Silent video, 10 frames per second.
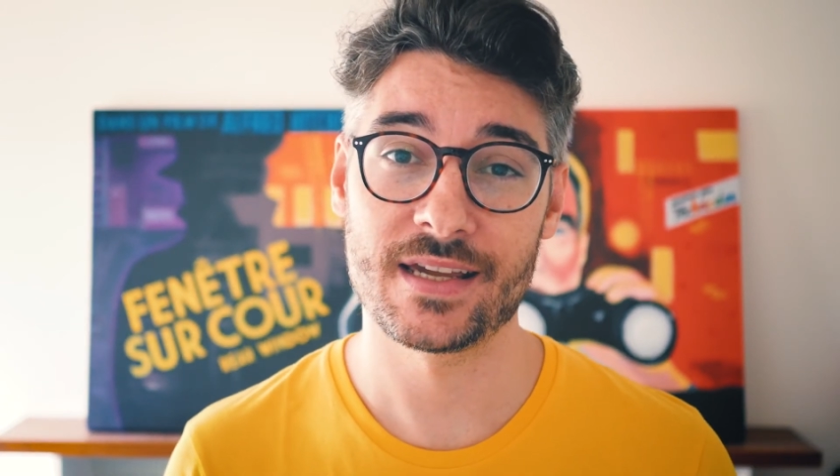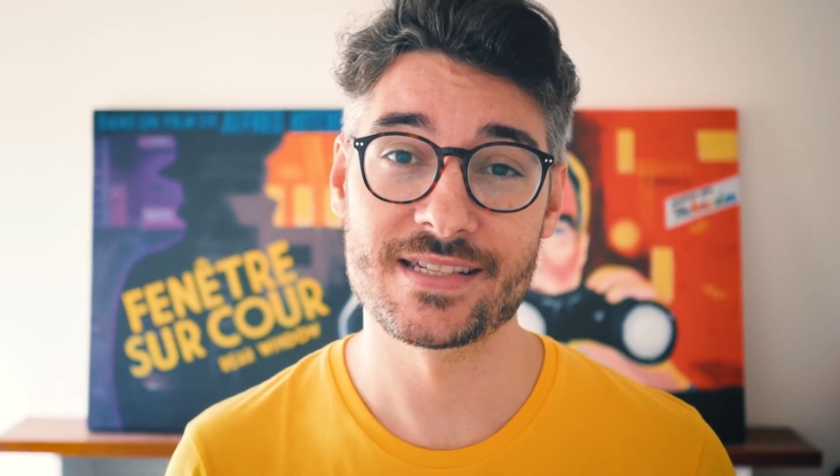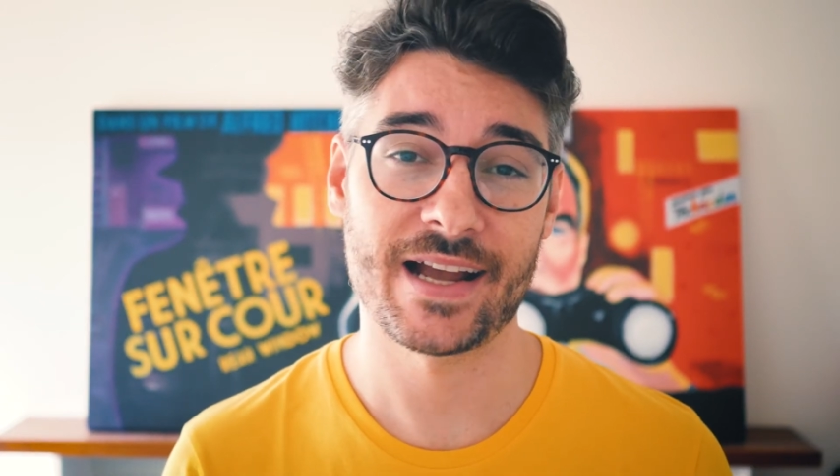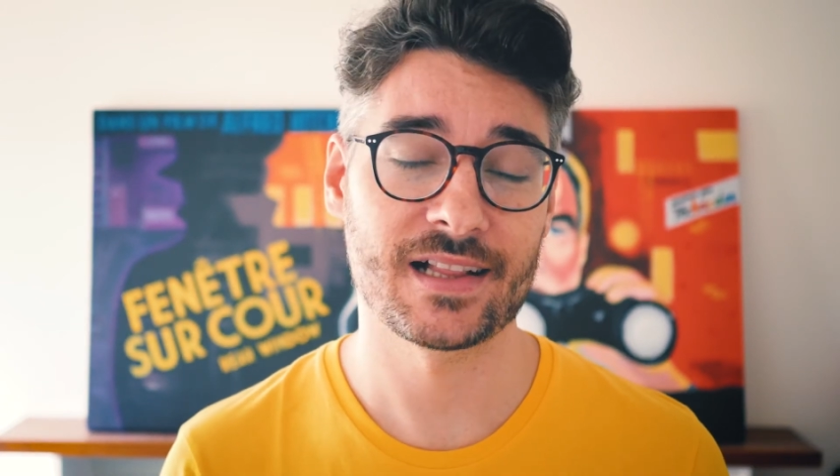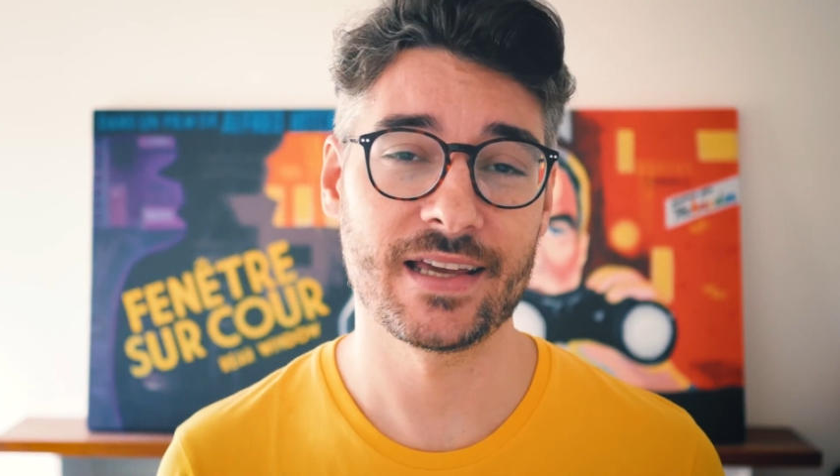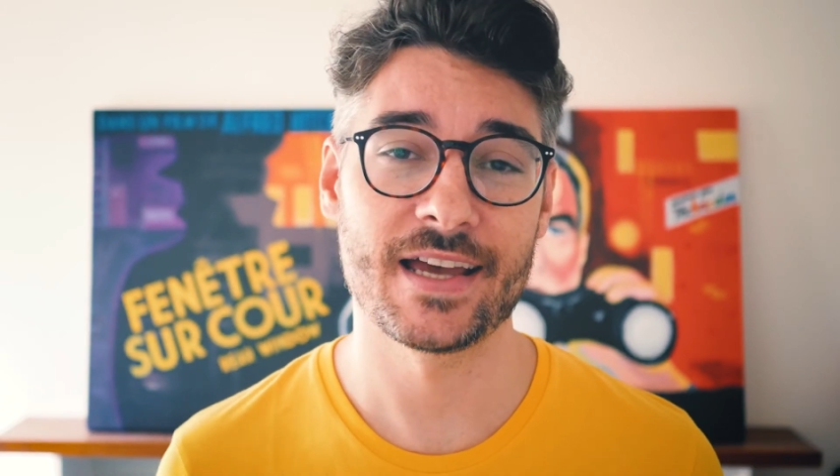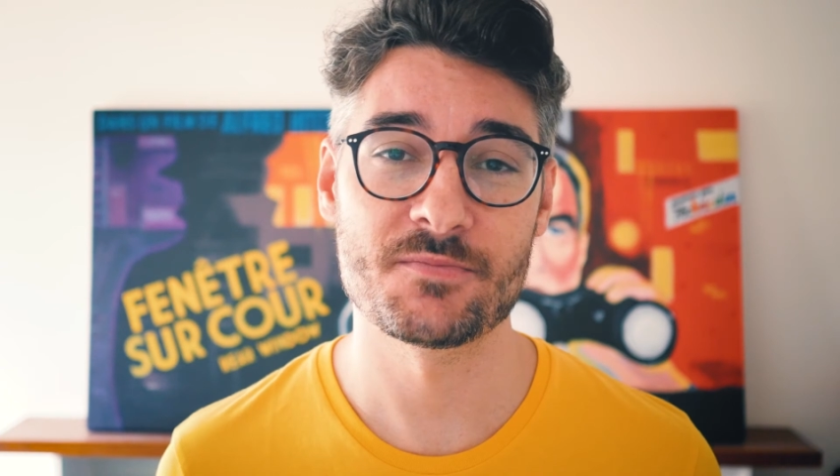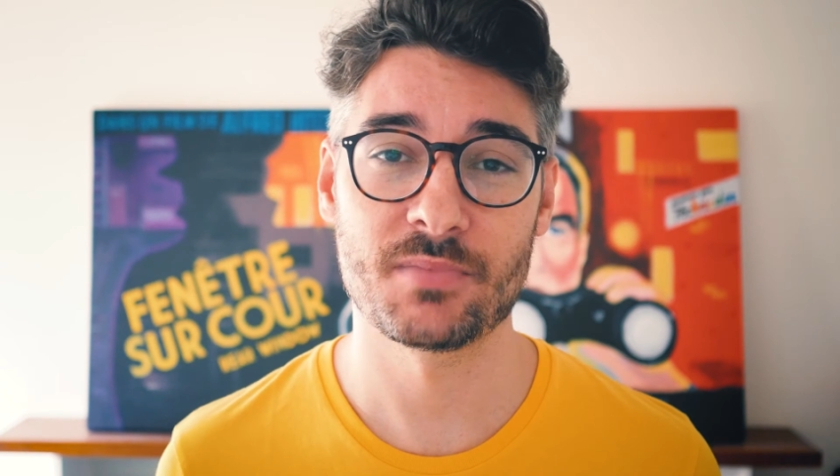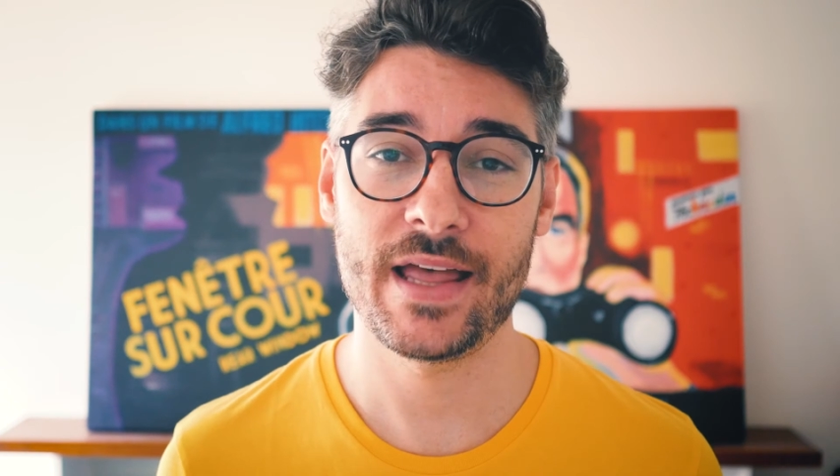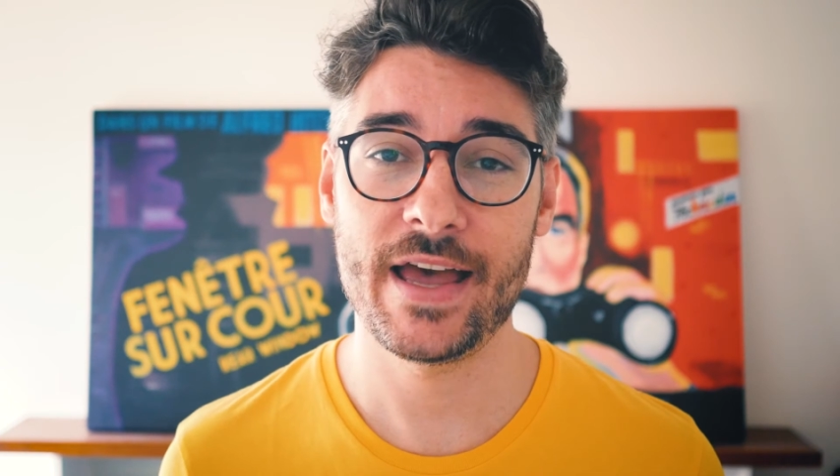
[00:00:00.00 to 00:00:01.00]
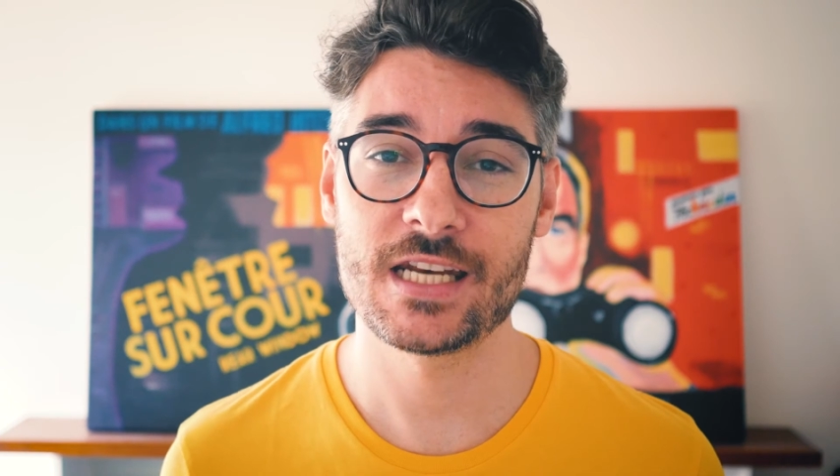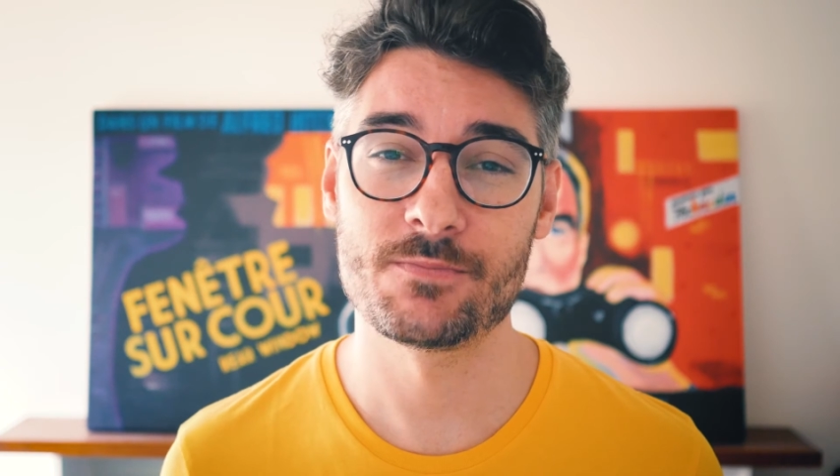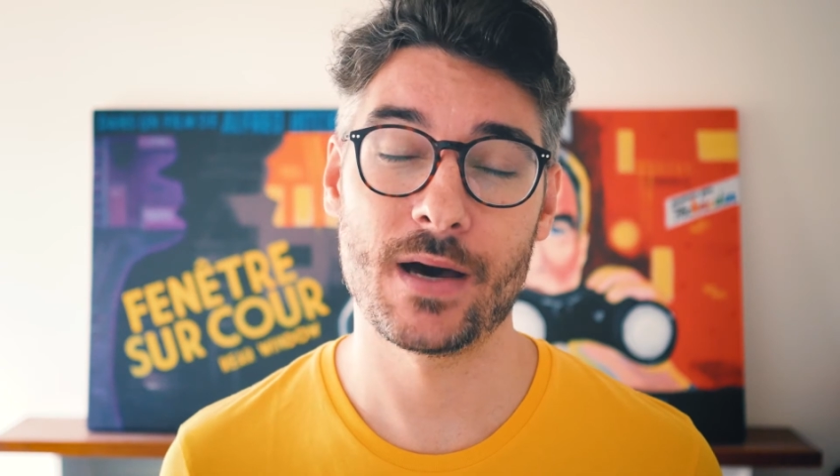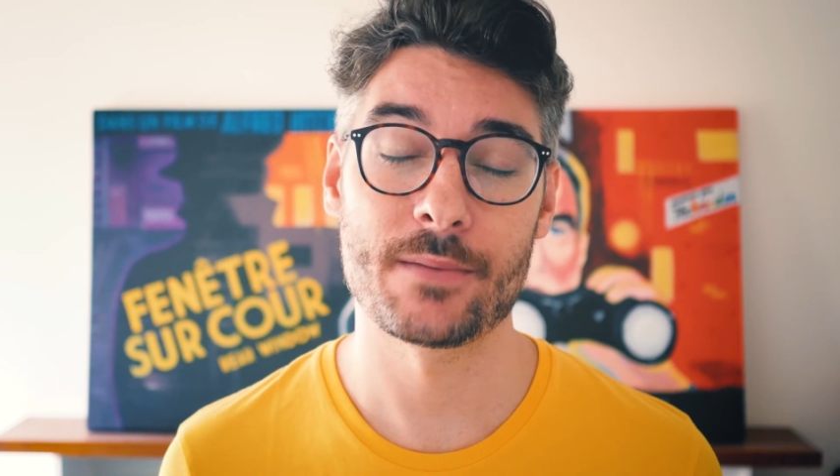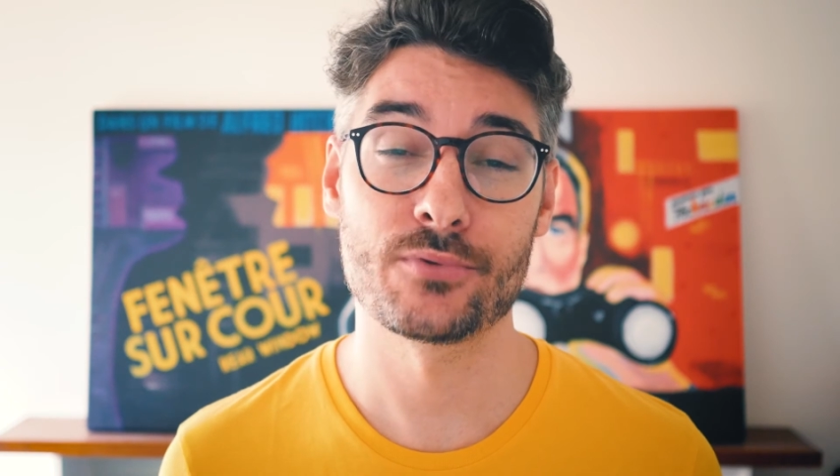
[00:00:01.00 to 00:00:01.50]
exactly as
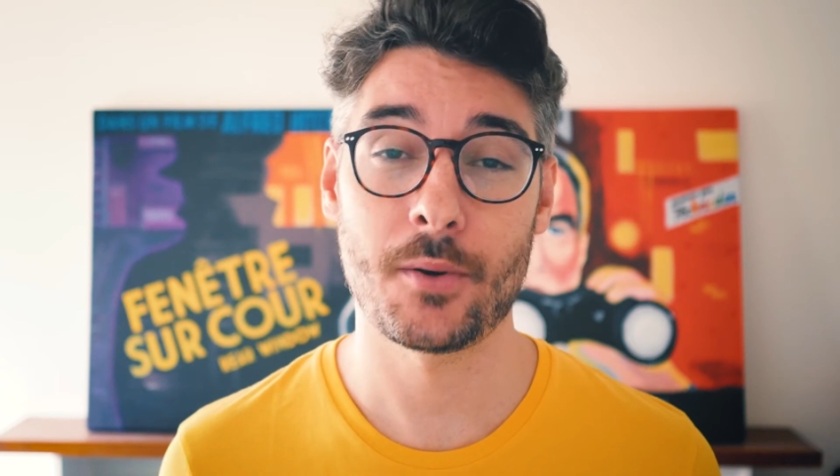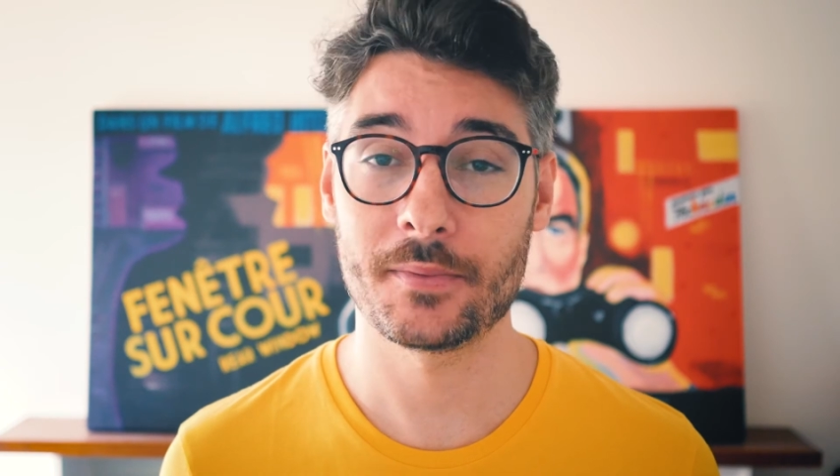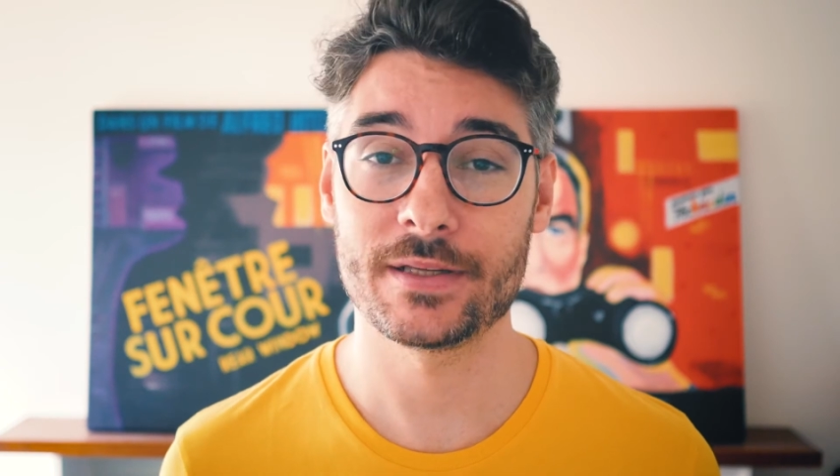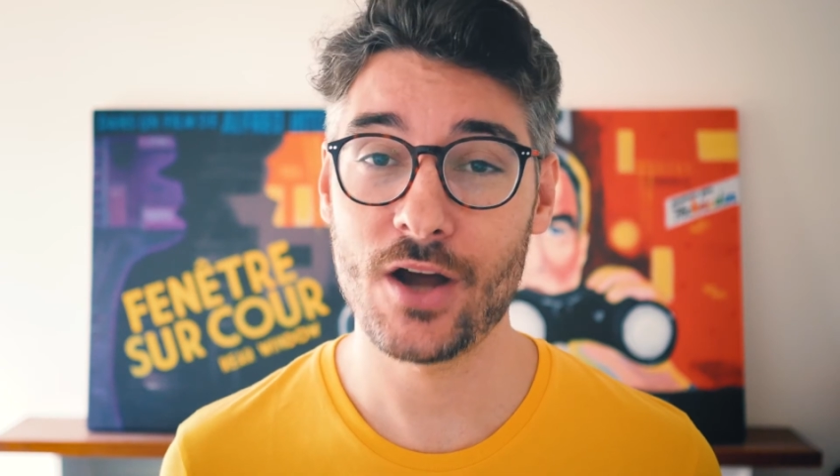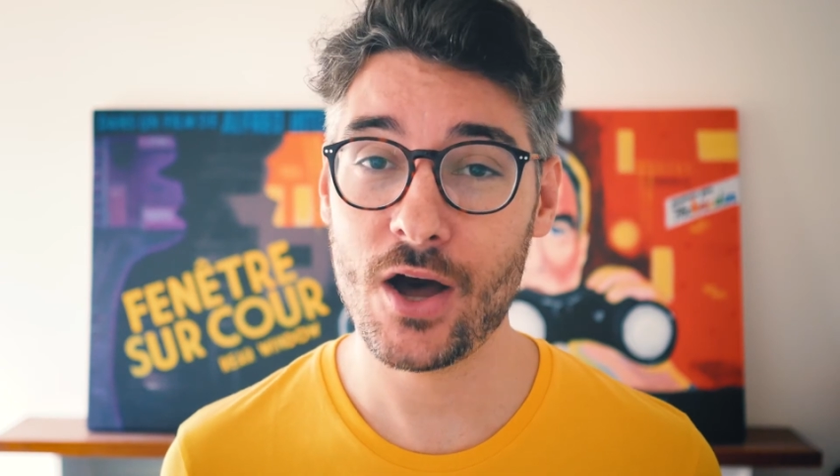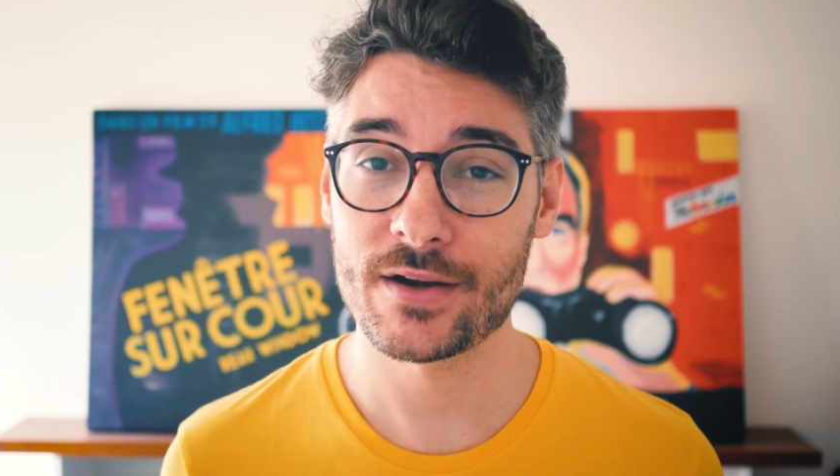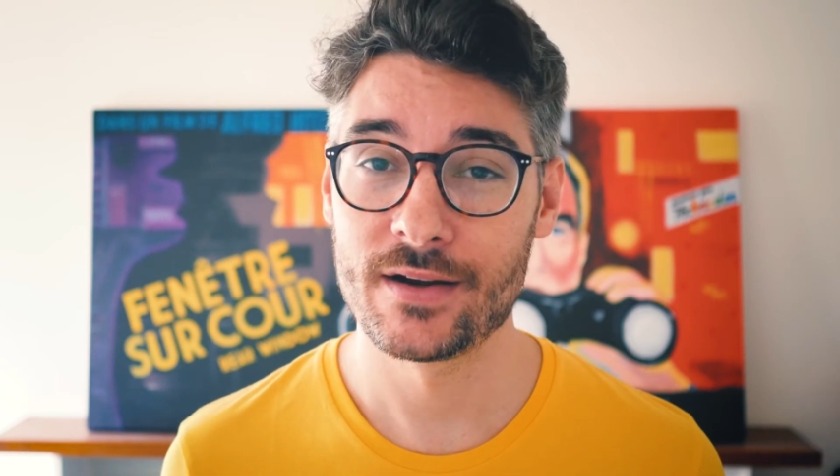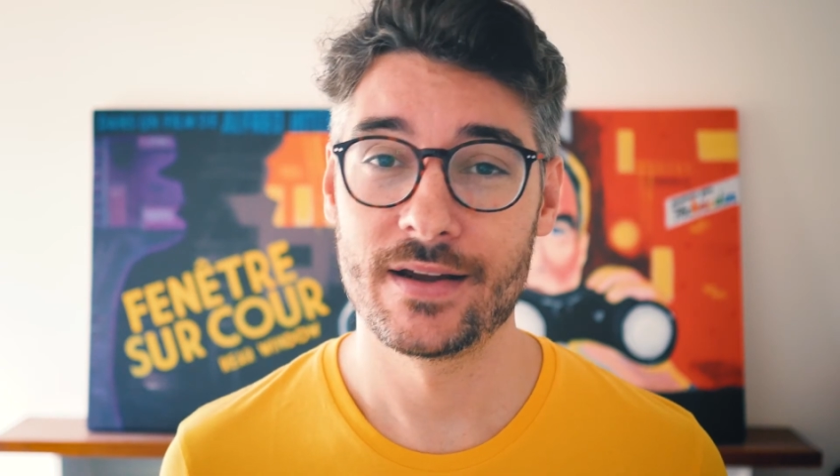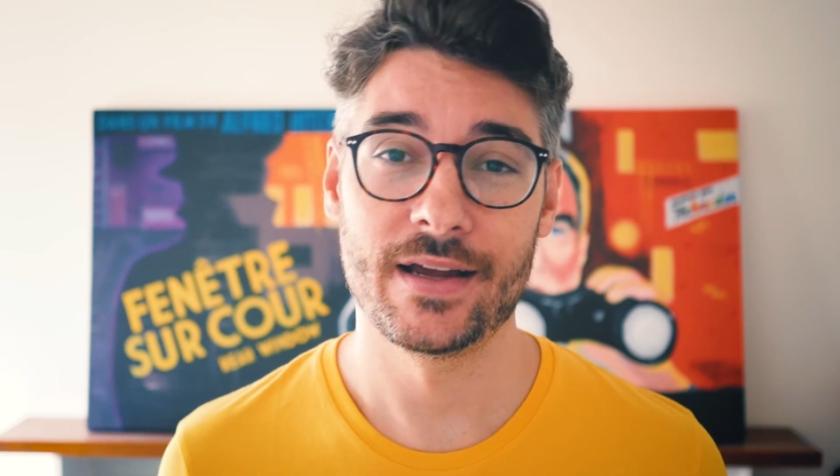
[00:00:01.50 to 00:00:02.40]
planned, but probably not.